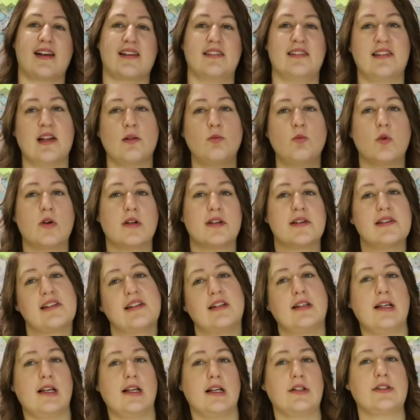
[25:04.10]
some words
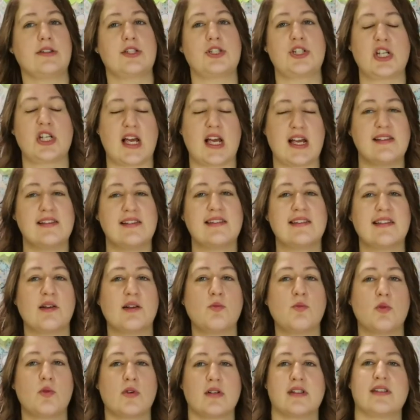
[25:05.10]
in English and
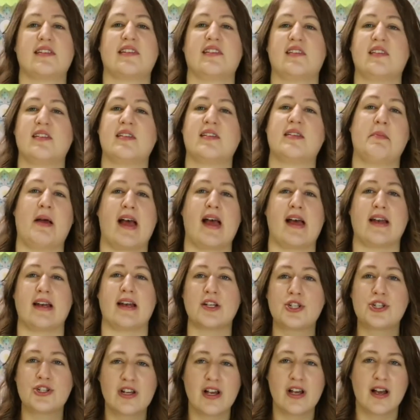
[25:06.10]
some words in
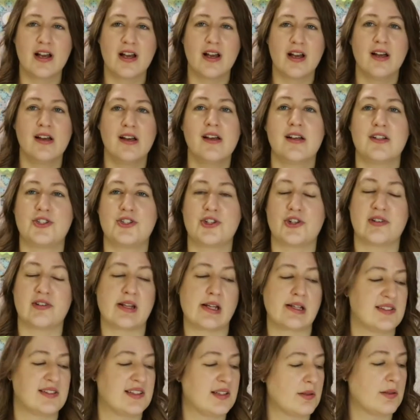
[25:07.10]
Spanish, just
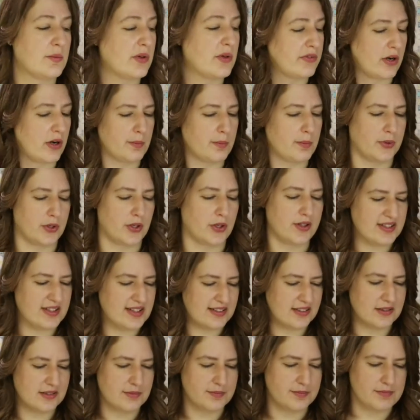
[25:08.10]
like some of our
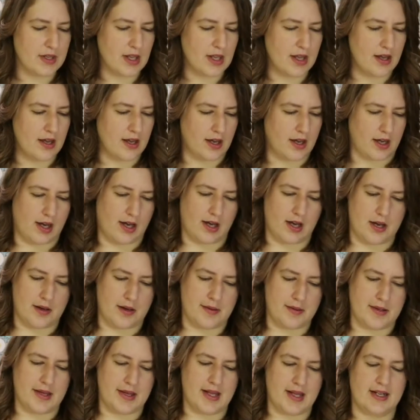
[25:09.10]
books.
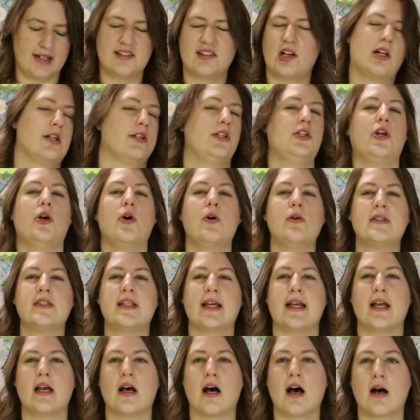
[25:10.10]
And it's called Yo
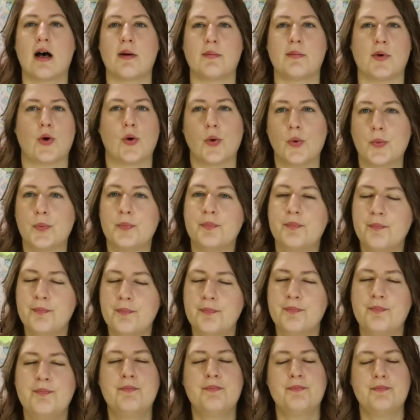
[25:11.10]
Te Amo.
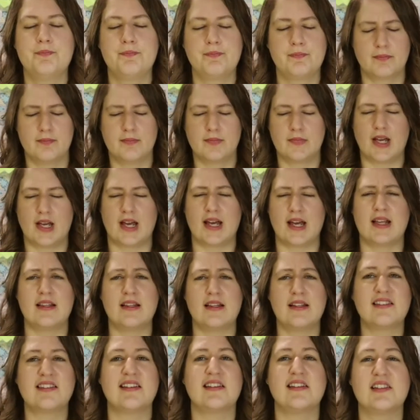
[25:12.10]
And
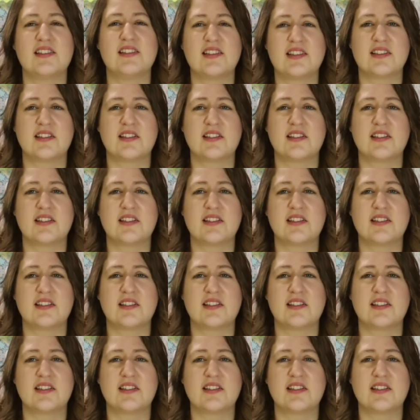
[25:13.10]
this is,